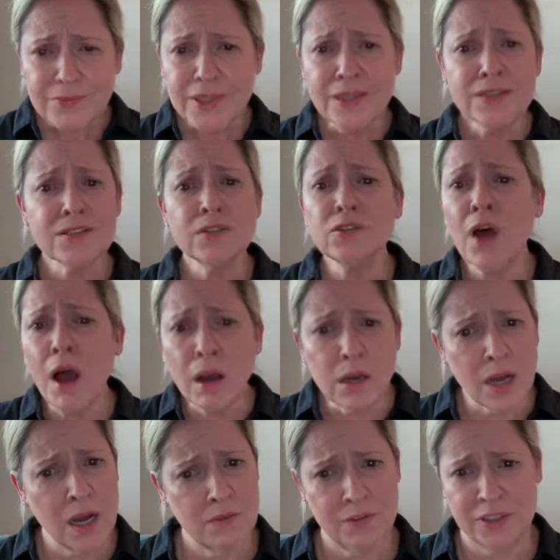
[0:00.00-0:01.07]
it's a long,
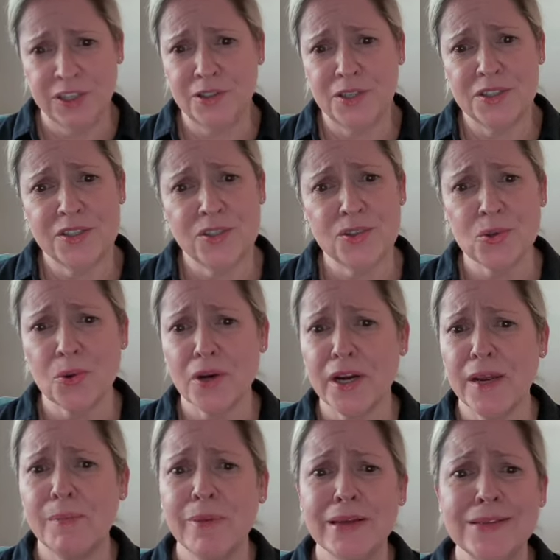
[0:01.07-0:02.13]
convoluted
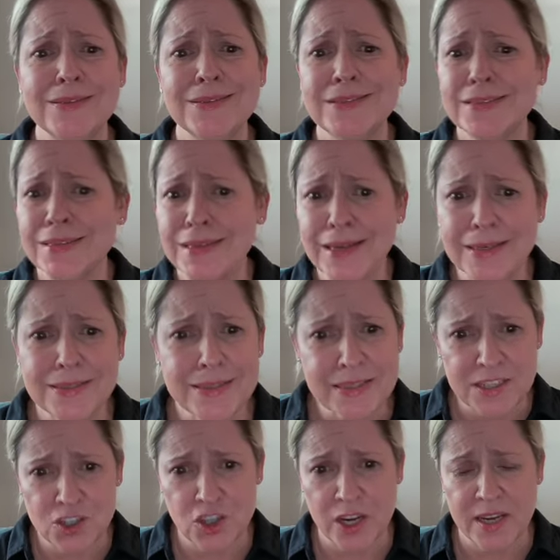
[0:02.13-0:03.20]
story, but to get to the
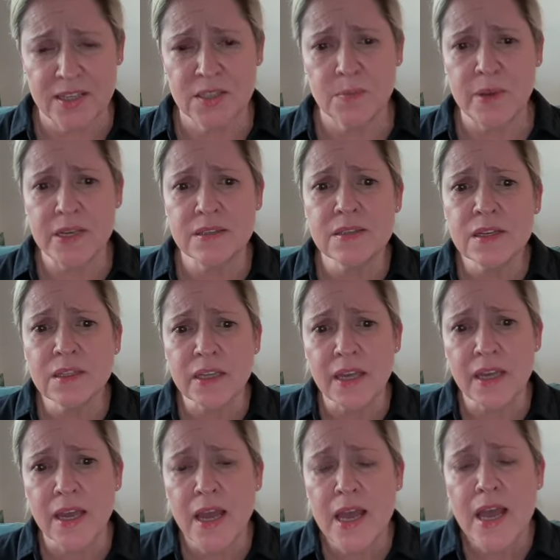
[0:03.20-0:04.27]
chase,
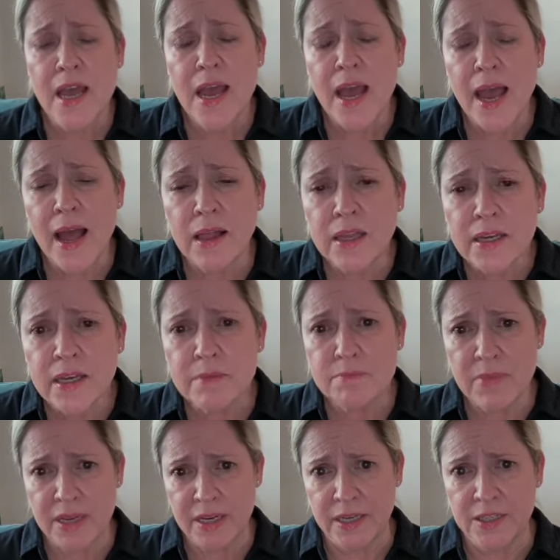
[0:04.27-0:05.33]
basically, Alec
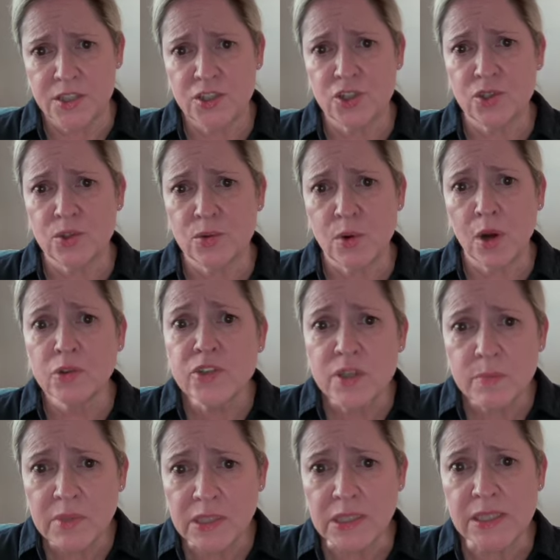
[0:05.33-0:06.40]
admitted to
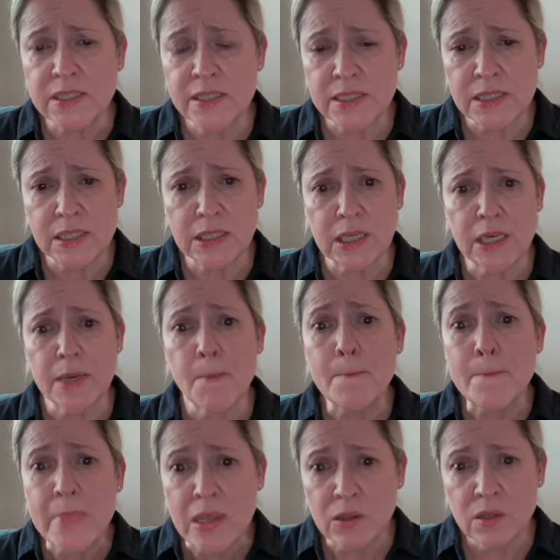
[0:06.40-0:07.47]
ultimately stealing
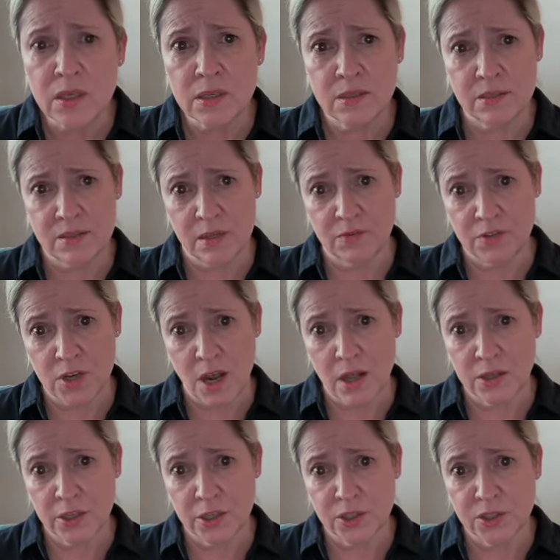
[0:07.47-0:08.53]
millions of
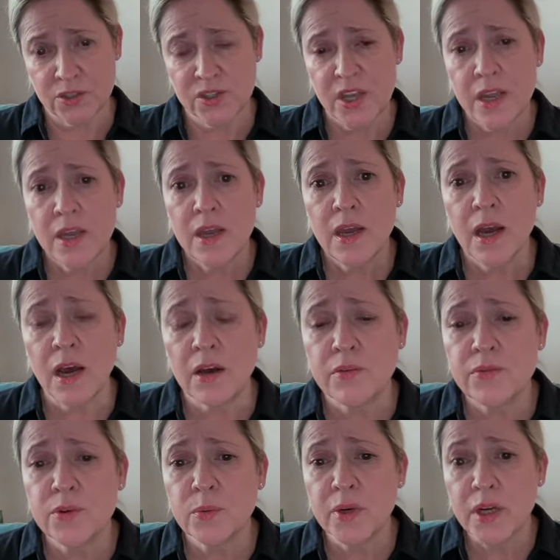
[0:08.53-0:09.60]
dollars of
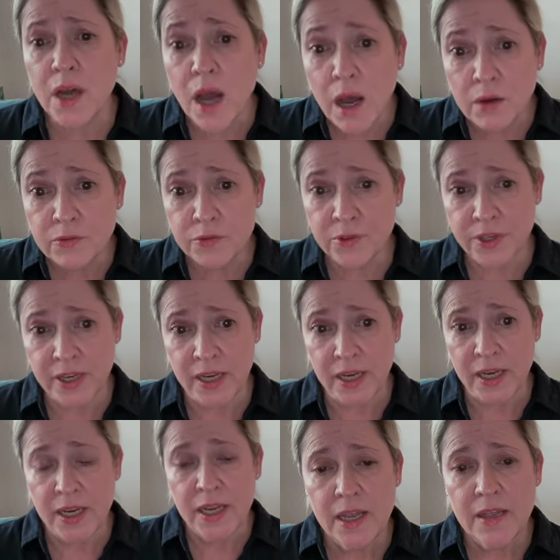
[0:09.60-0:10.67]
the
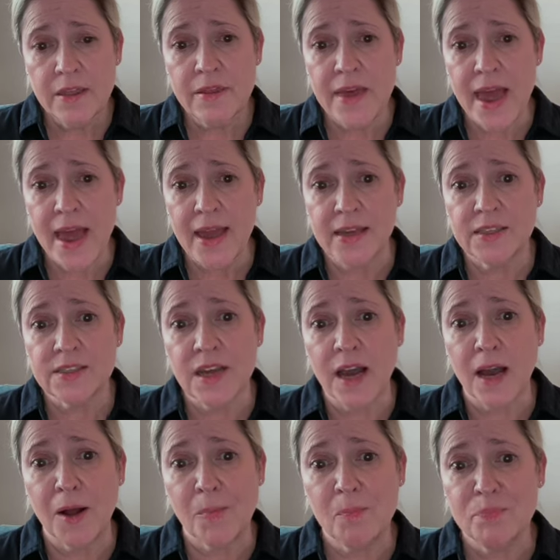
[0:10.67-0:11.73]
recovery that
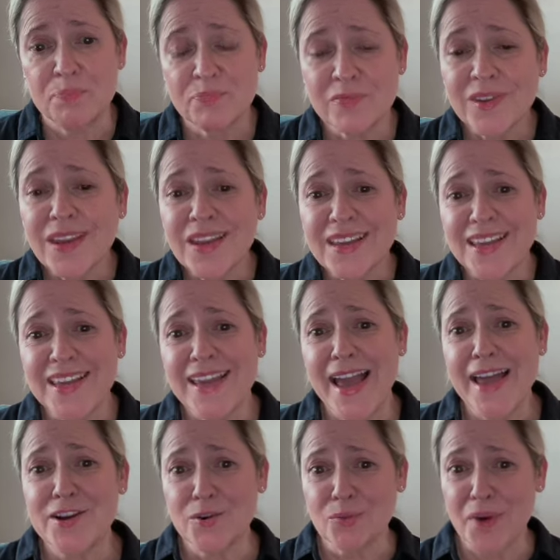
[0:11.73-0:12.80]
he
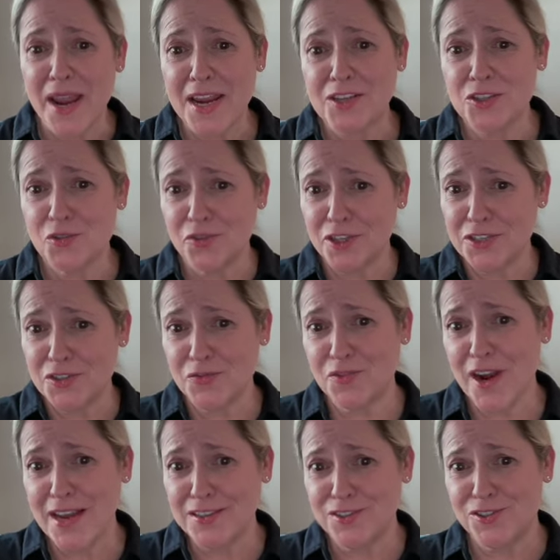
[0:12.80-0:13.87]
had arranged for his
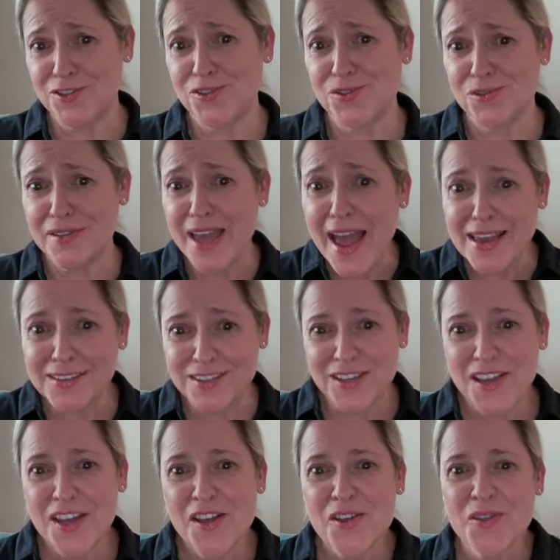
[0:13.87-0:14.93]
friend to get
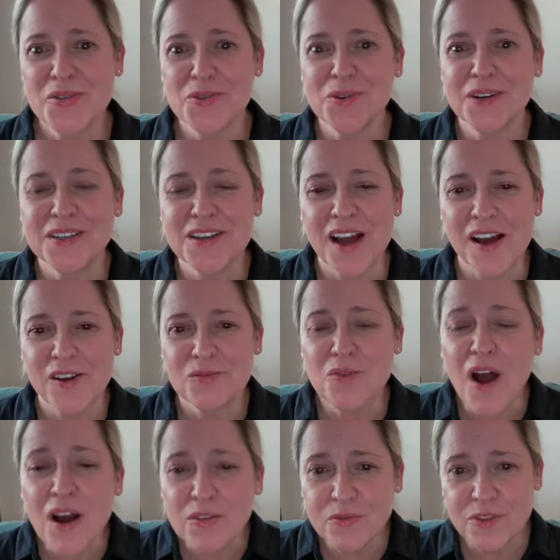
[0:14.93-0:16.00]
through a
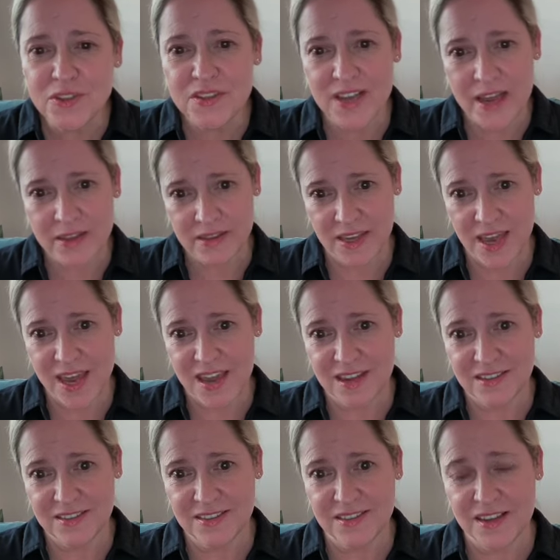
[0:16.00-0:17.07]
wrongful death
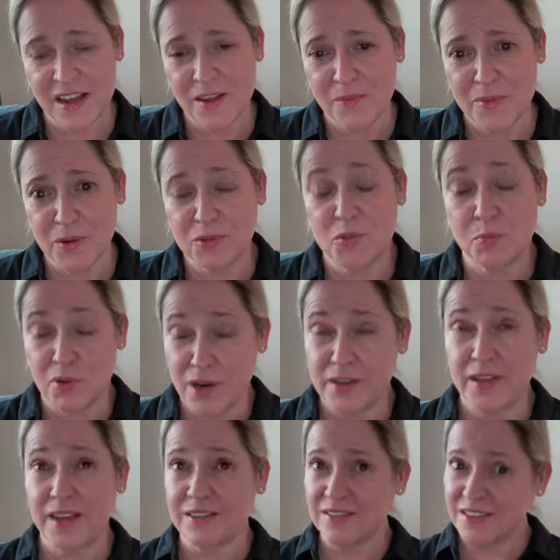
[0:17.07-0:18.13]
case that was brought
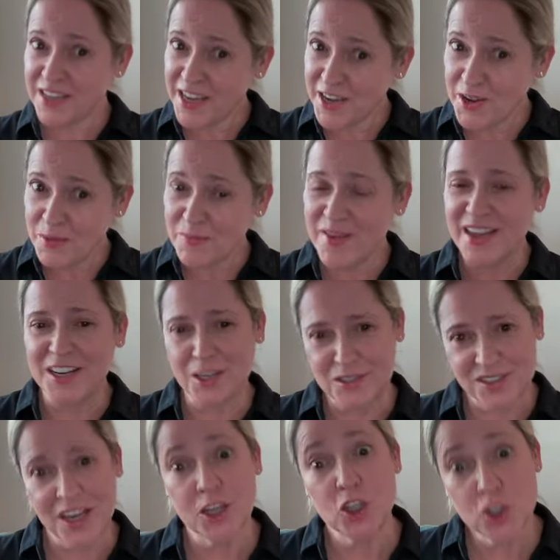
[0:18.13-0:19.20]
against him and
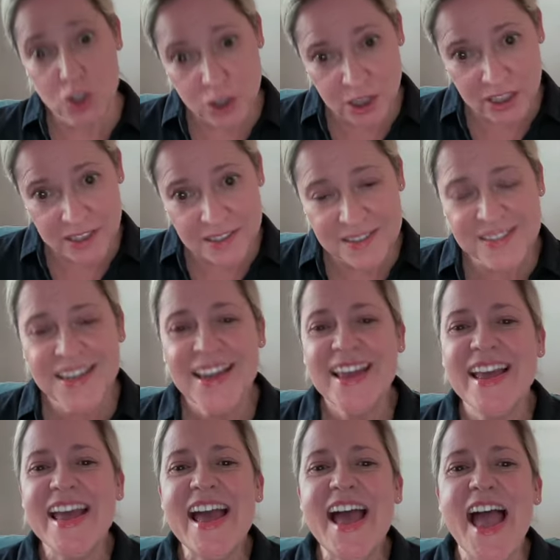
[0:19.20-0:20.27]
his insurance.
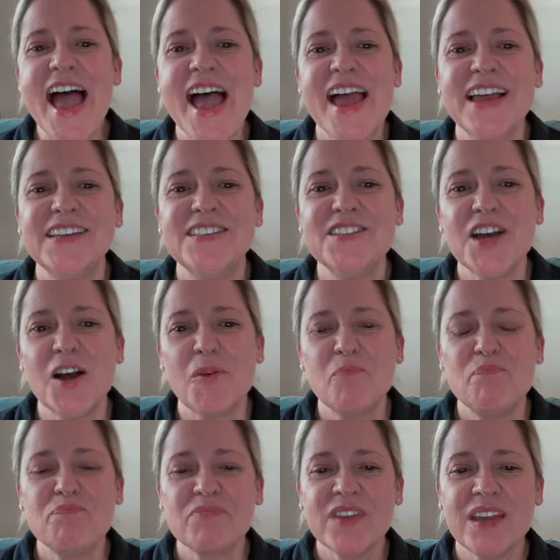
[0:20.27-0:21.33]
And